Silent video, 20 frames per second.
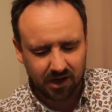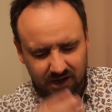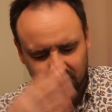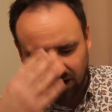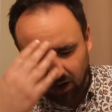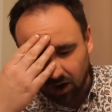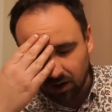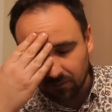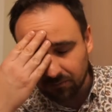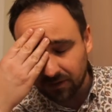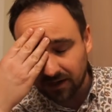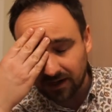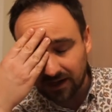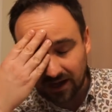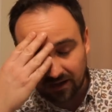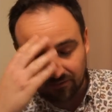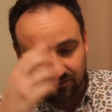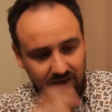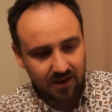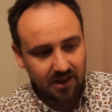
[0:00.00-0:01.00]
I can't
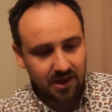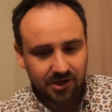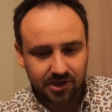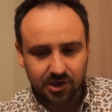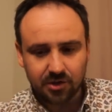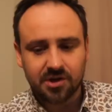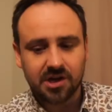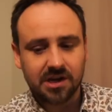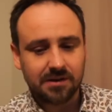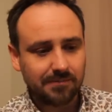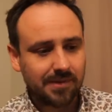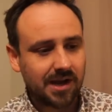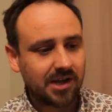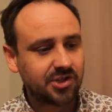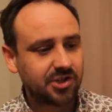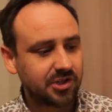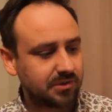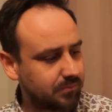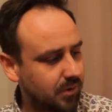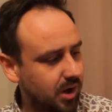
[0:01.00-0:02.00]
believe you can
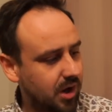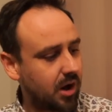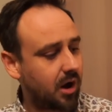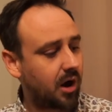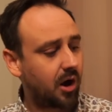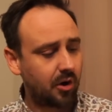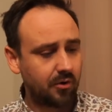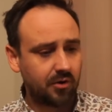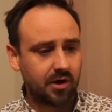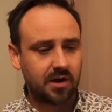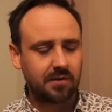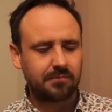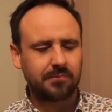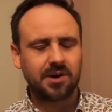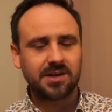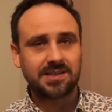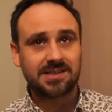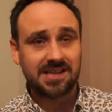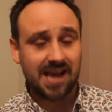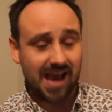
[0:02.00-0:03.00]
imagine my horror,
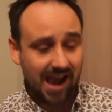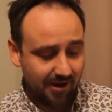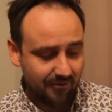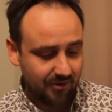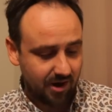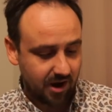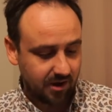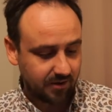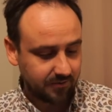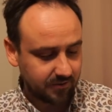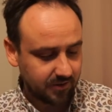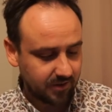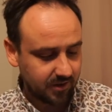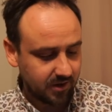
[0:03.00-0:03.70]
my terror